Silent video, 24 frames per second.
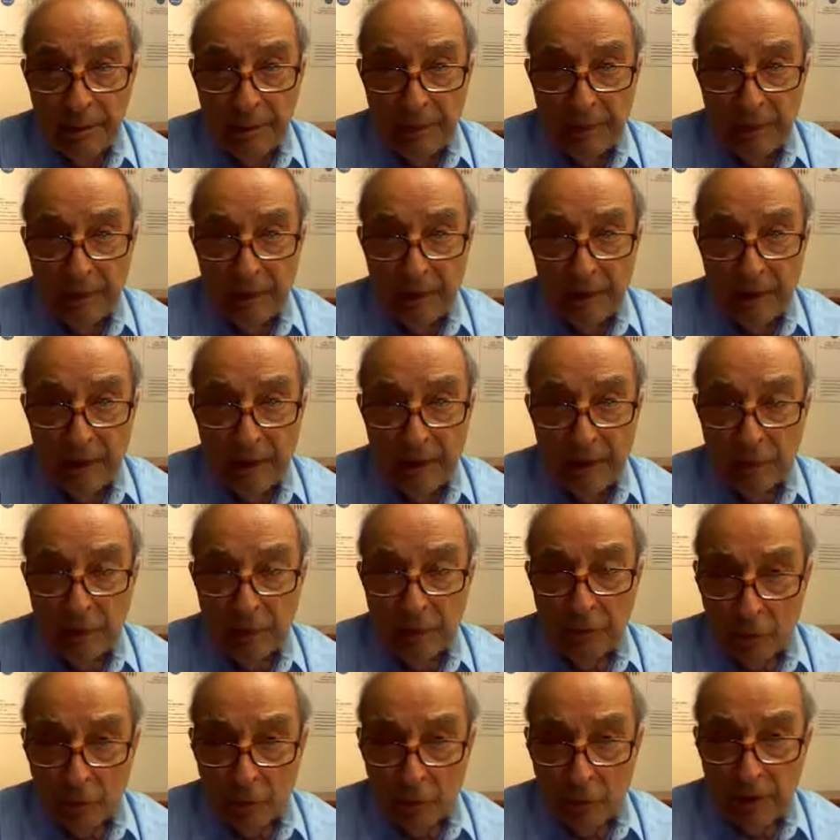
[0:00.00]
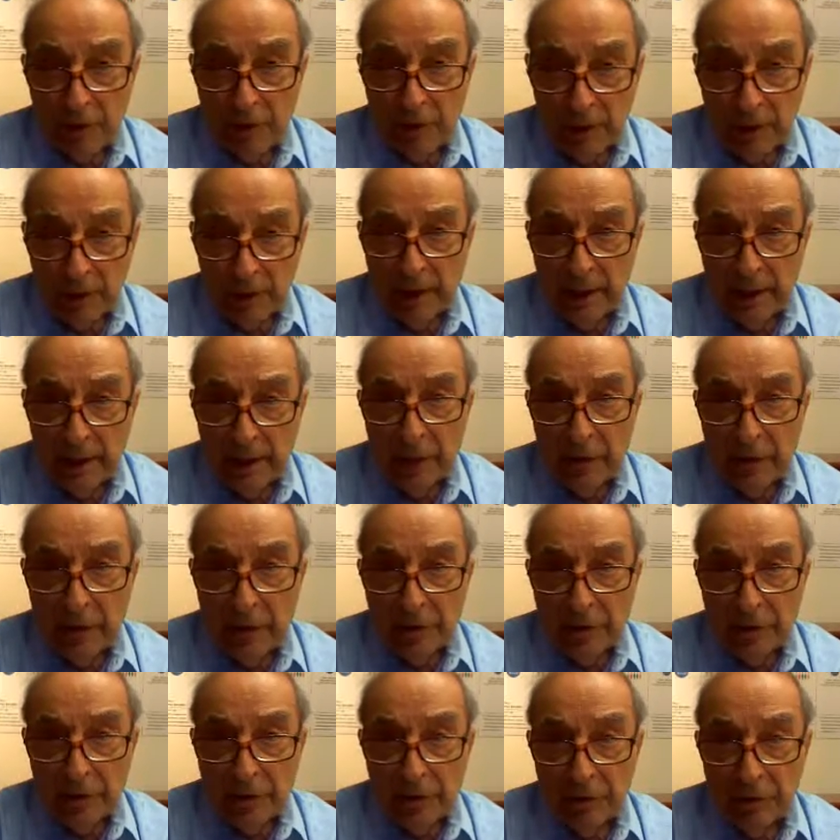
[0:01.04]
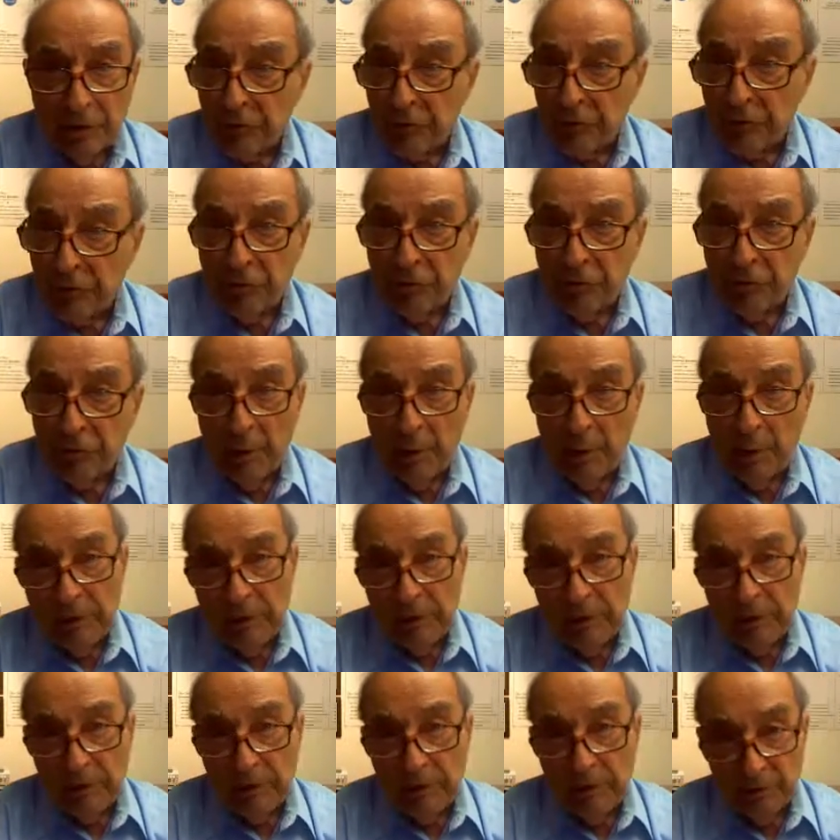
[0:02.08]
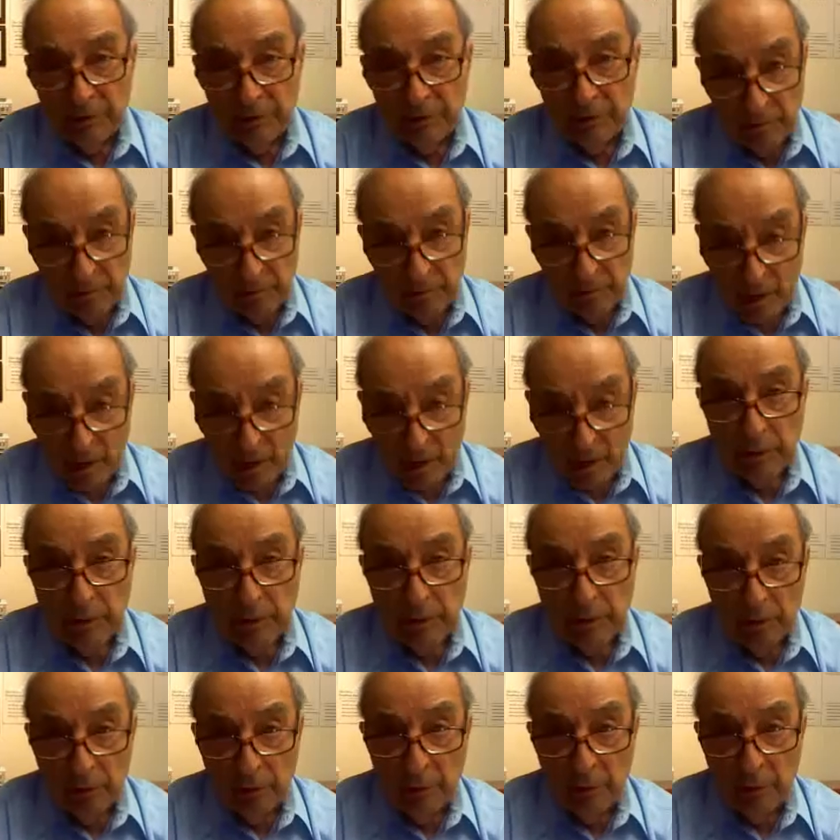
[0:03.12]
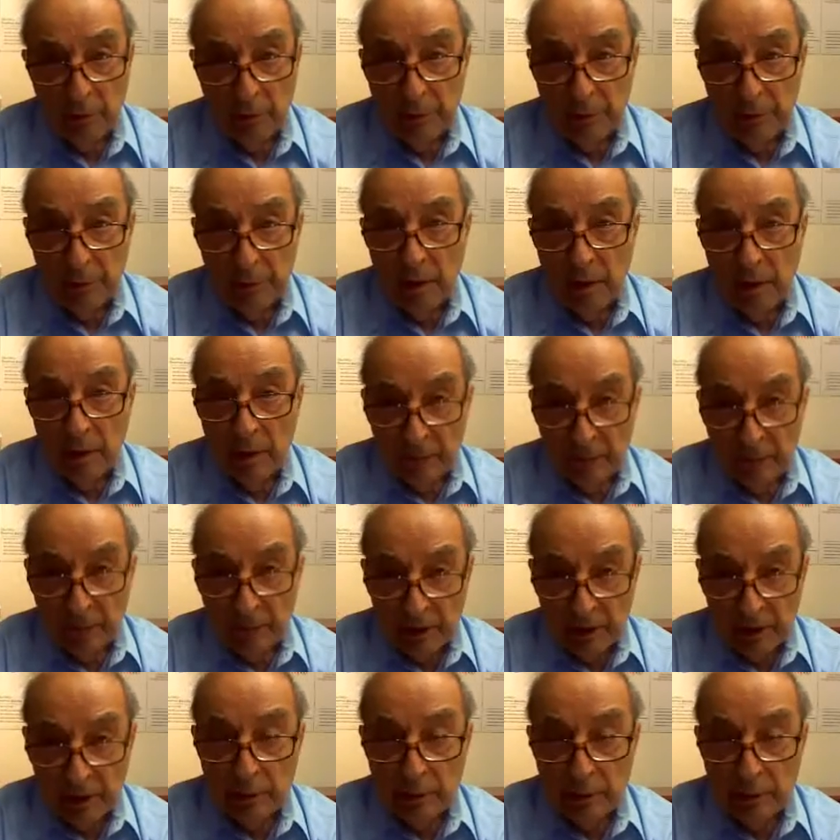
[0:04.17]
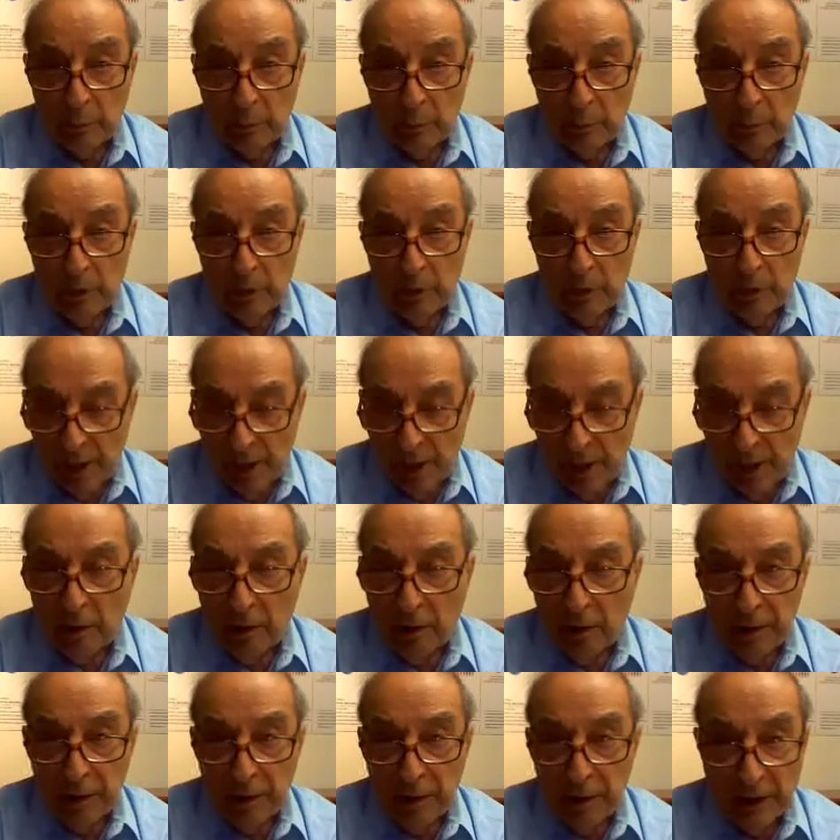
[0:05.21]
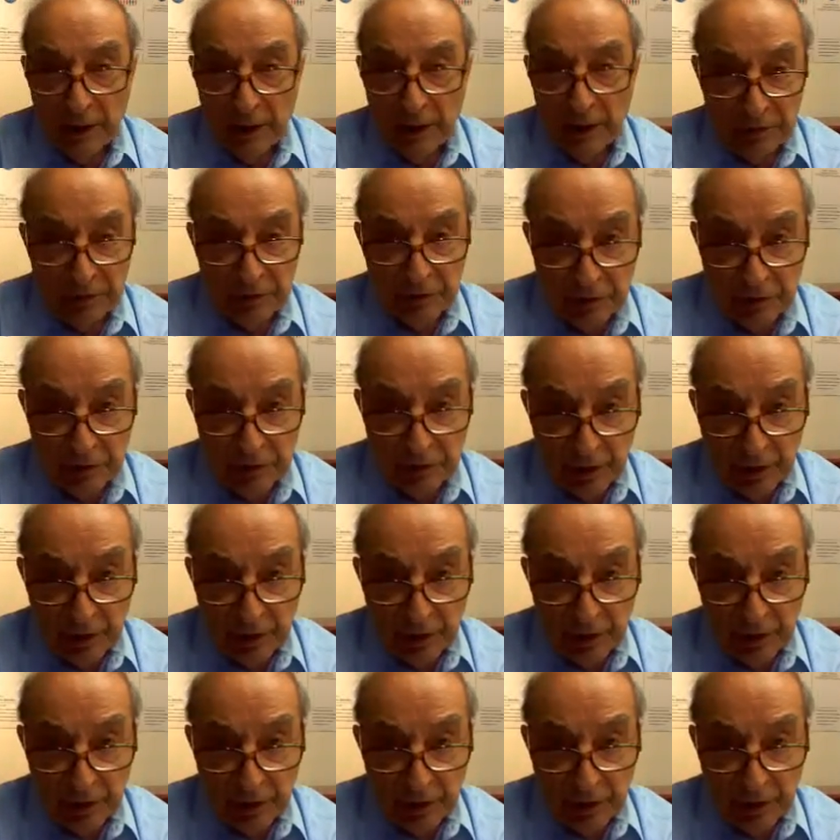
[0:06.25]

a program that allows employees to improve their own healthiness and their own wellness is a win-win, because